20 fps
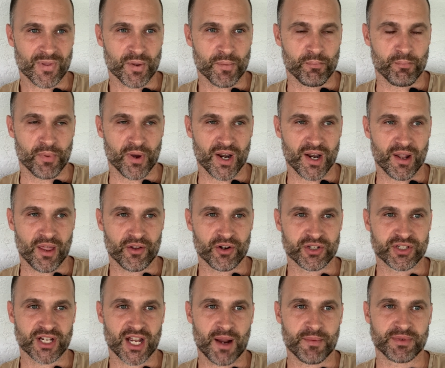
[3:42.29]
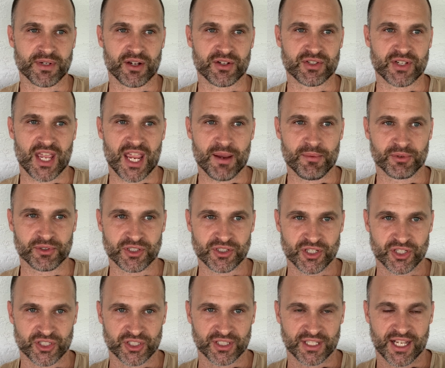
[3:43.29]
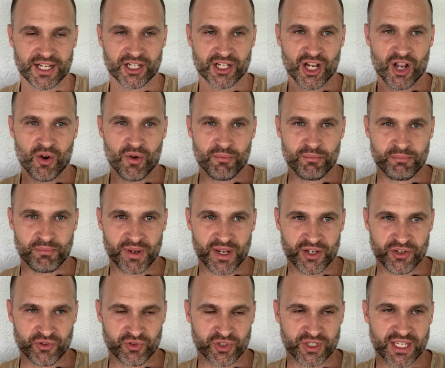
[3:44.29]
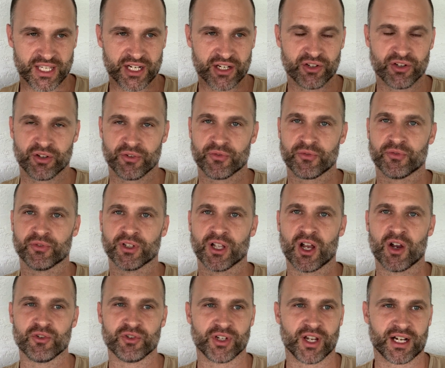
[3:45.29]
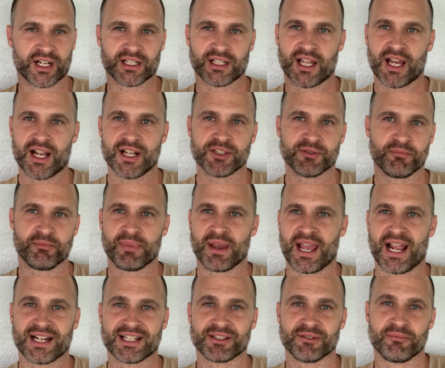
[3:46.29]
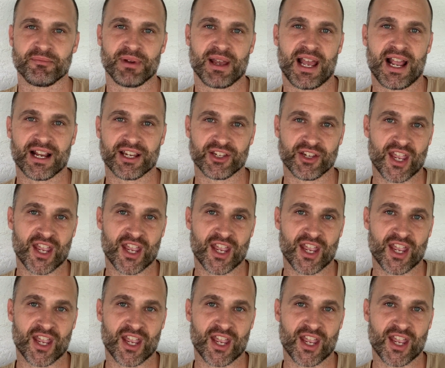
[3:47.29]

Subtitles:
But at other times I was able to just let go, and you get into the flow, and you got clients back to back.